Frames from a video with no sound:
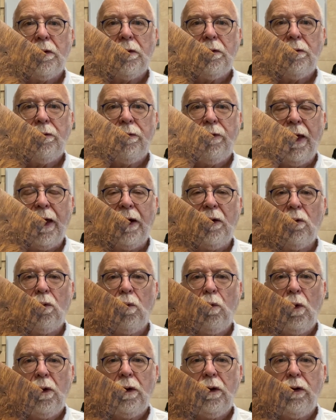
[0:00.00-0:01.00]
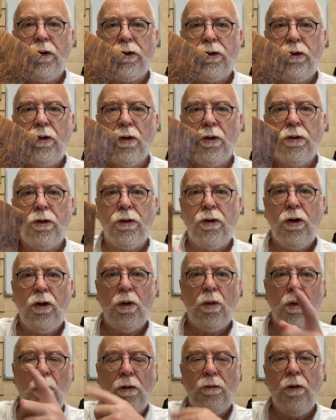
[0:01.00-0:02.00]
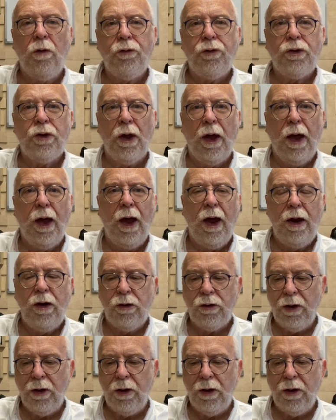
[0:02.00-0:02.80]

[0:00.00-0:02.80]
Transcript: that was done to a rough size,